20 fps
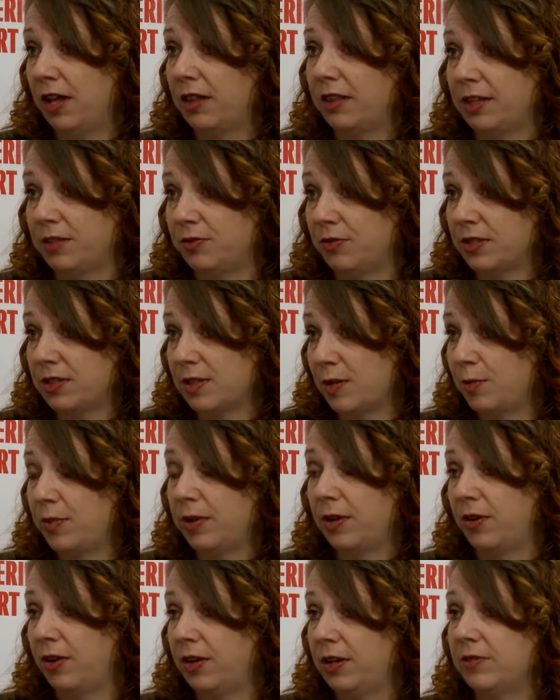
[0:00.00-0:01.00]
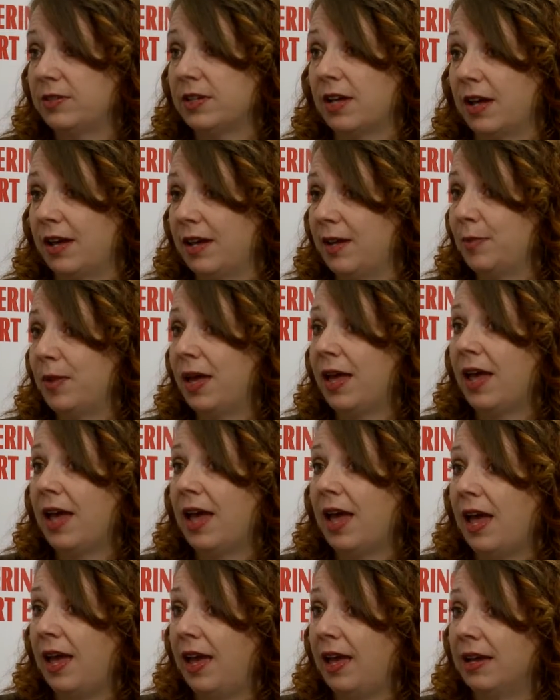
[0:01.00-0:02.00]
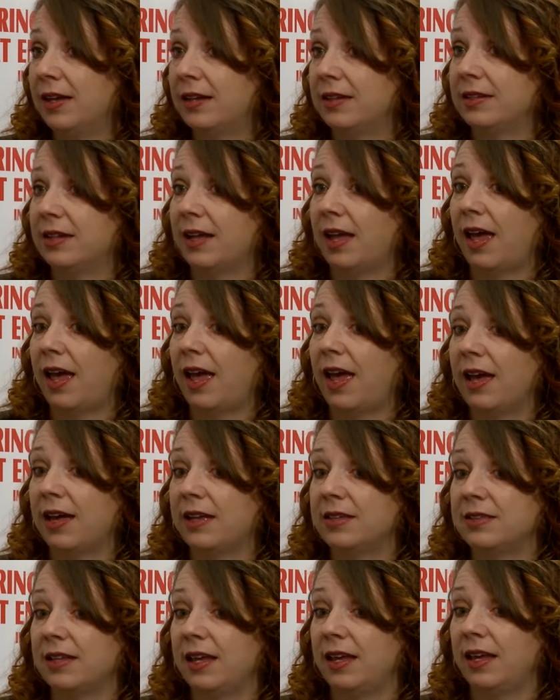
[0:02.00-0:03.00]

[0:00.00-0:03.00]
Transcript: at least for some period of time. And as